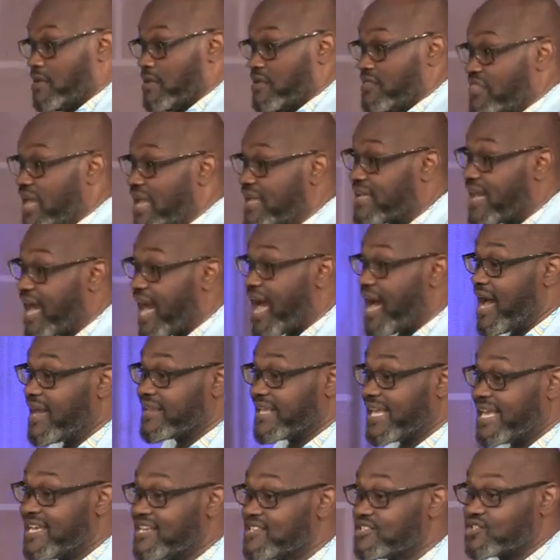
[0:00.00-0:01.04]
that God
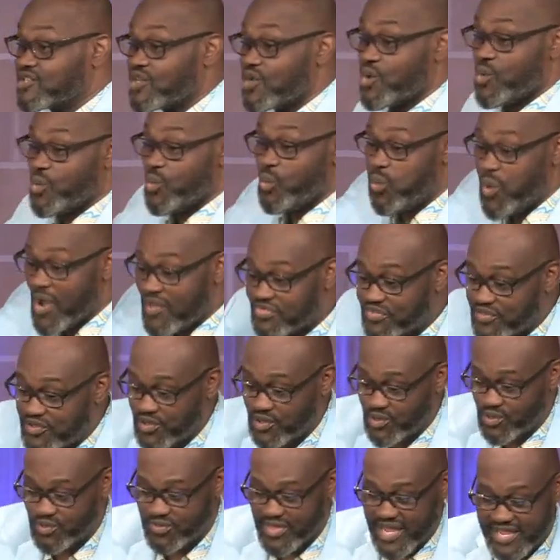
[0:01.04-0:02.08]
is with
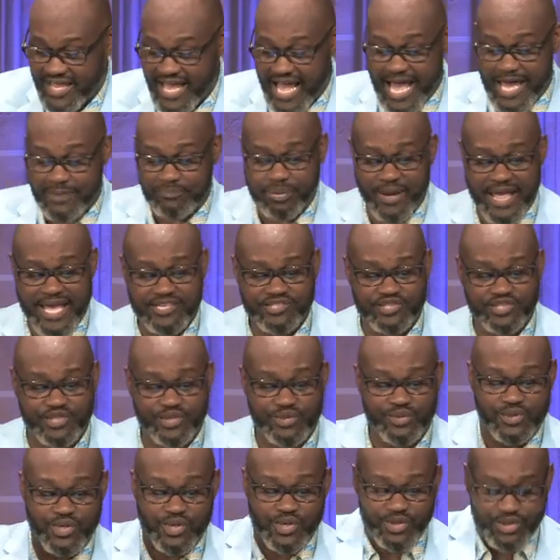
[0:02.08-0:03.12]
you, that God plans
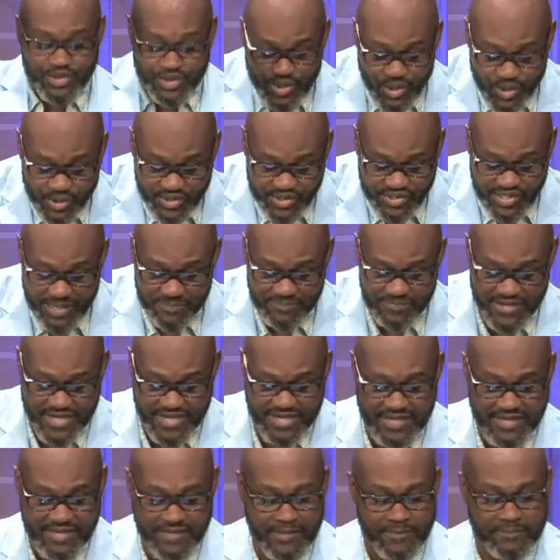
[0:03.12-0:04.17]
to do
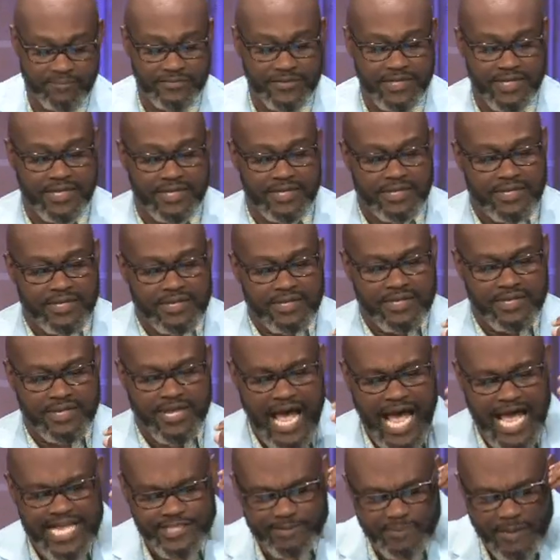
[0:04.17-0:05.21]
something
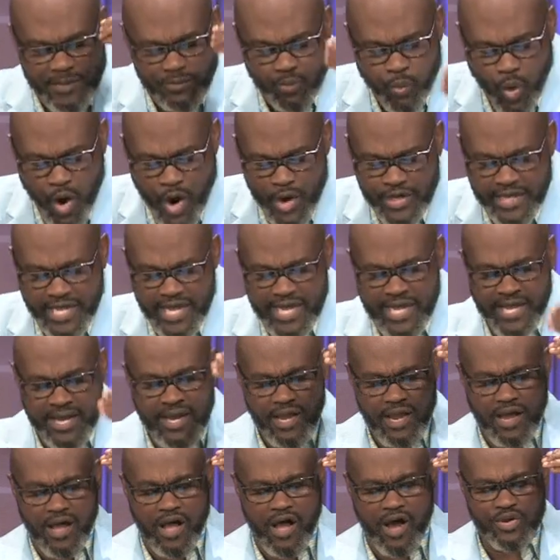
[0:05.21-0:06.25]
God's been
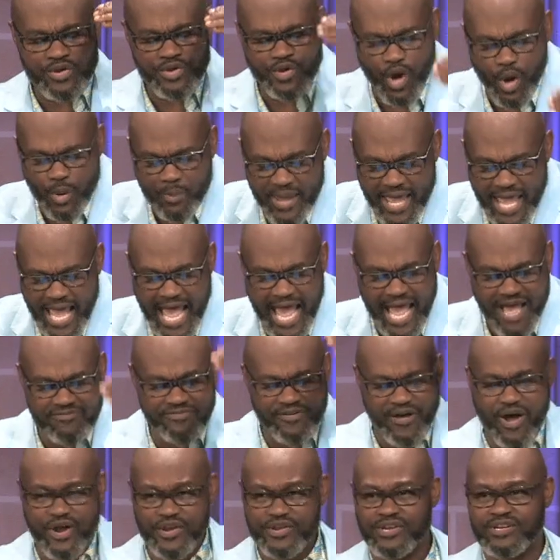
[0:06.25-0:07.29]
working on your behalf
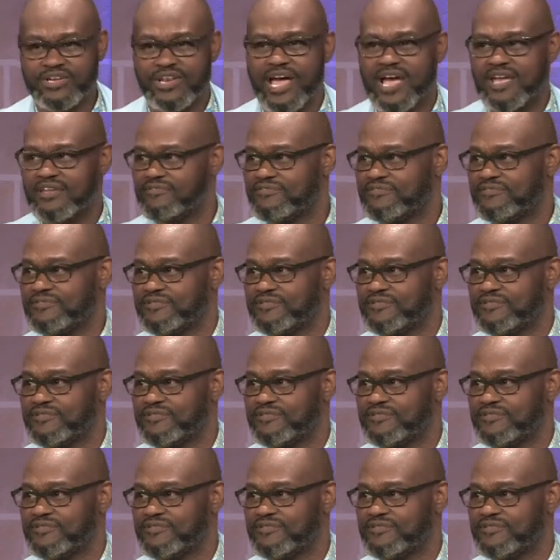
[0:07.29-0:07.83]
all your life.